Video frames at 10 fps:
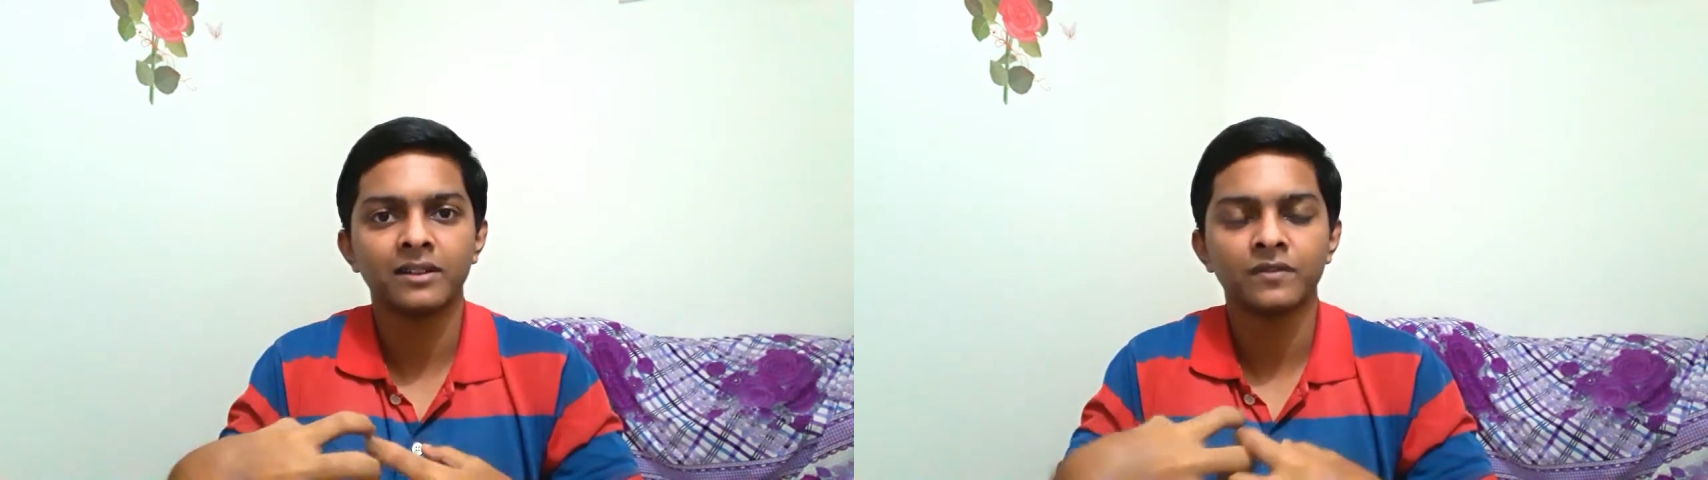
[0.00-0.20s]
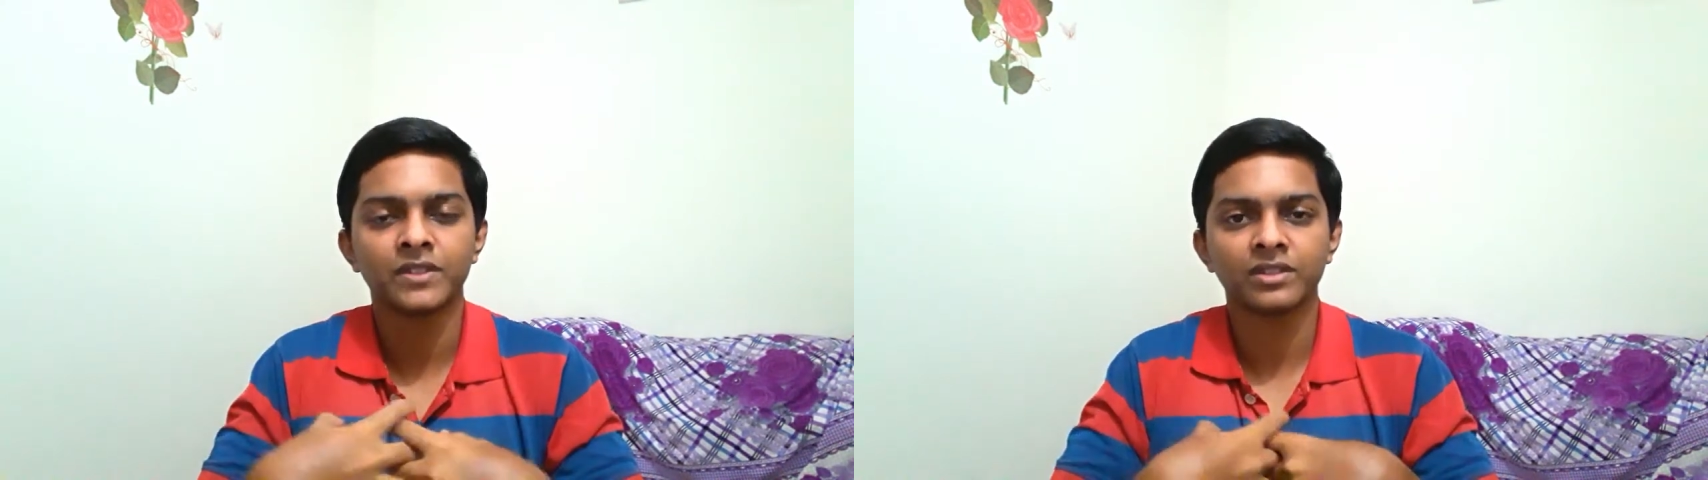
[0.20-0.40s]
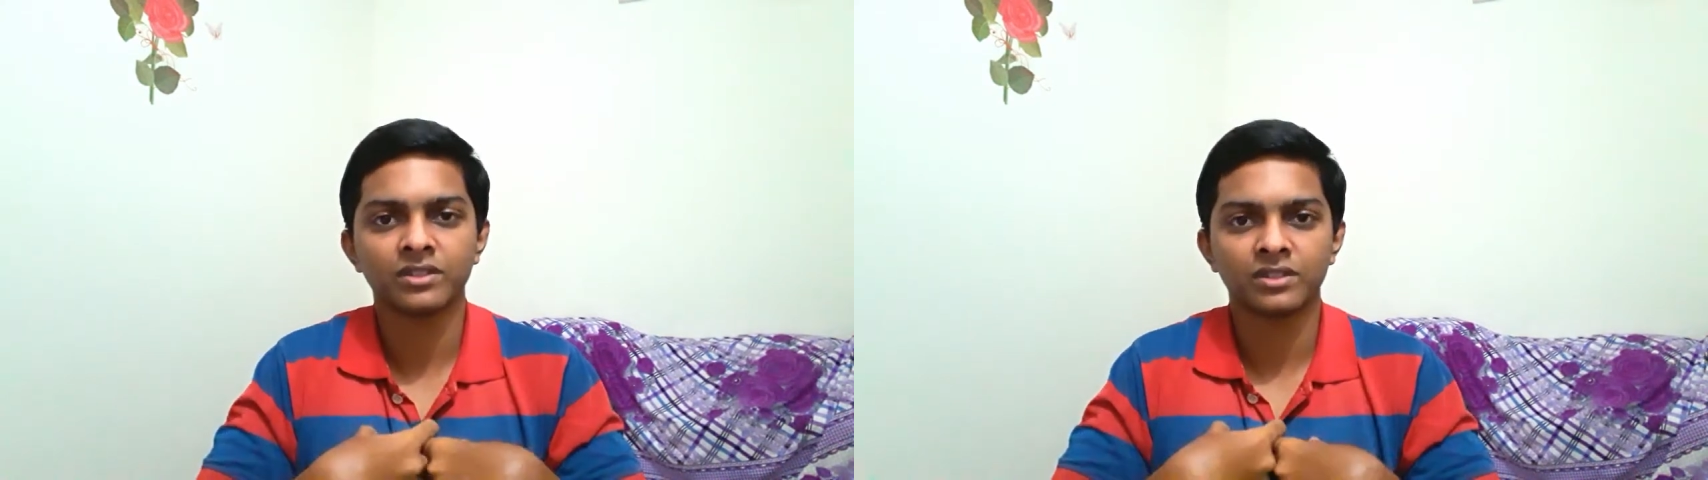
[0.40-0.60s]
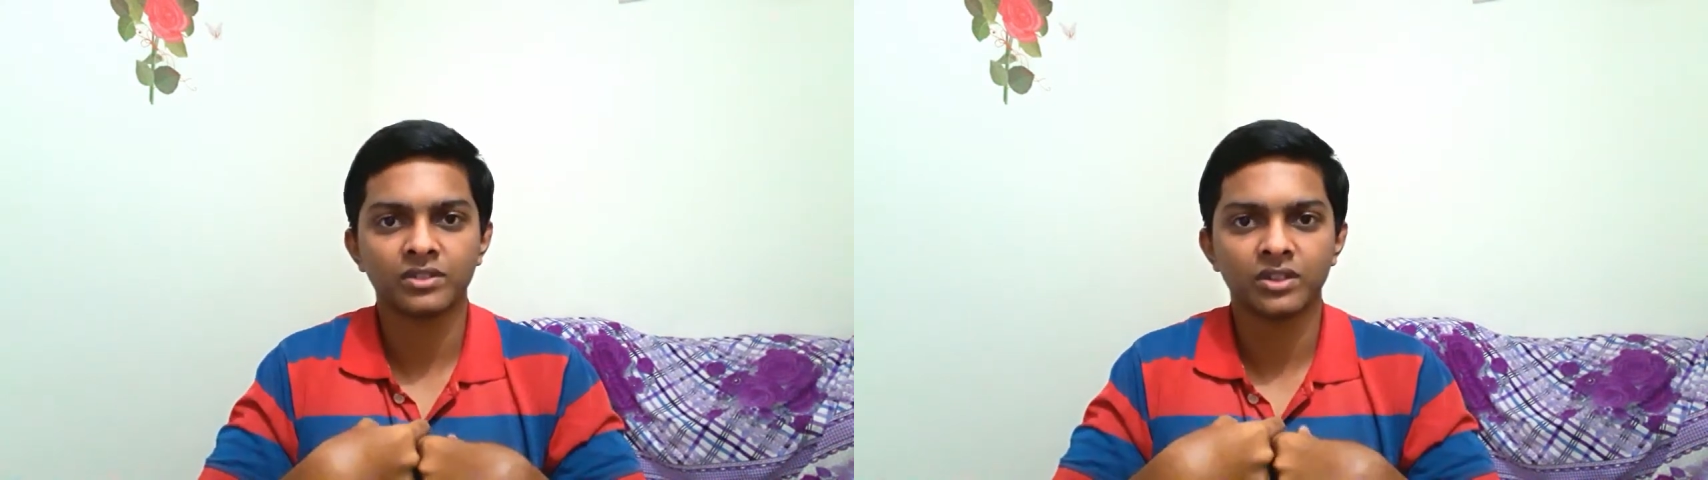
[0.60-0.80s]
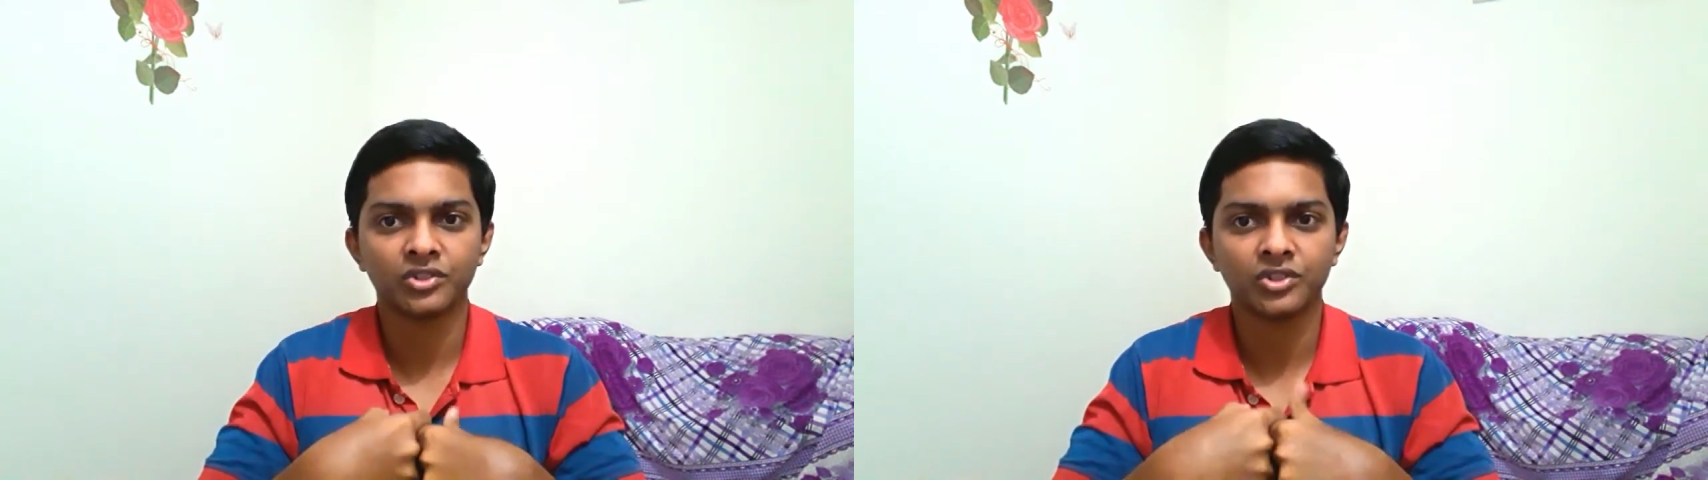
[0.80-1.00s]
of
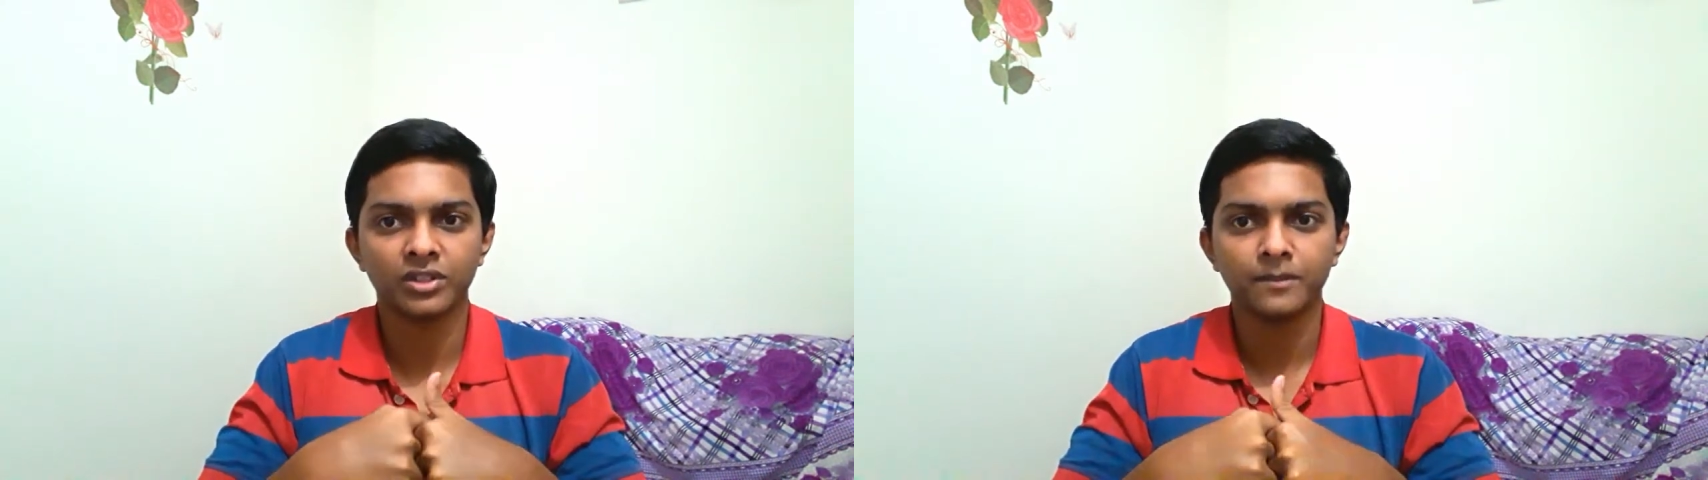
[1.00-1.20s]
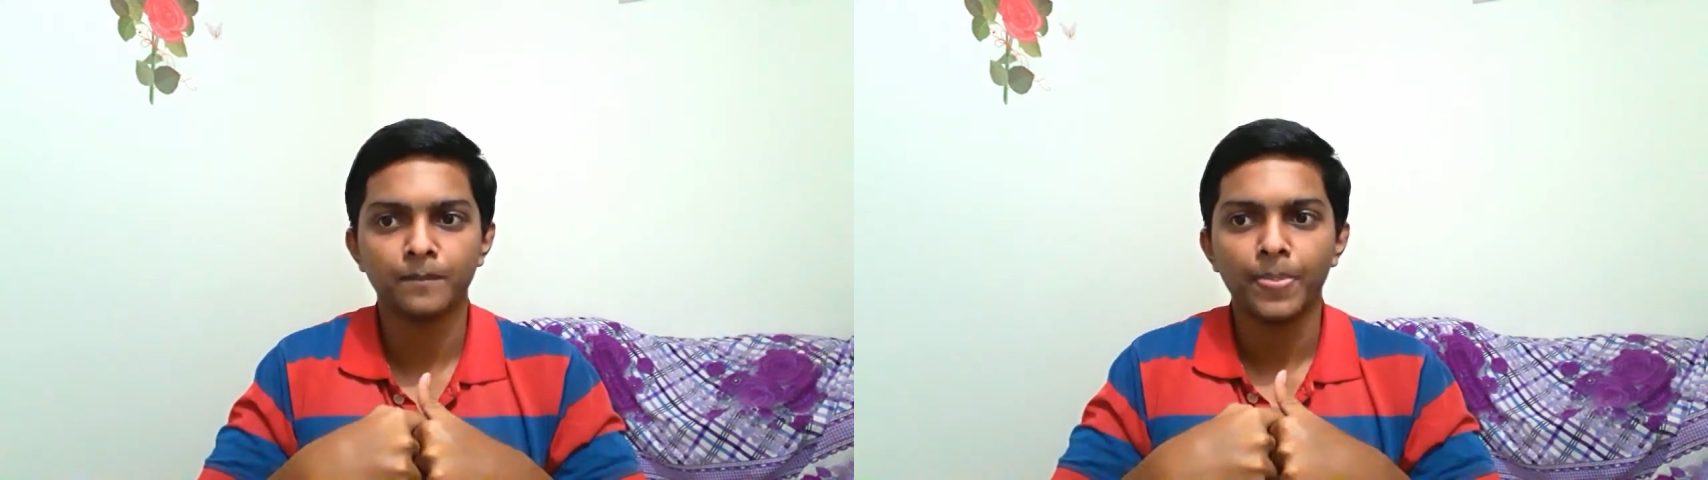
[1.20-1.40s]
structure.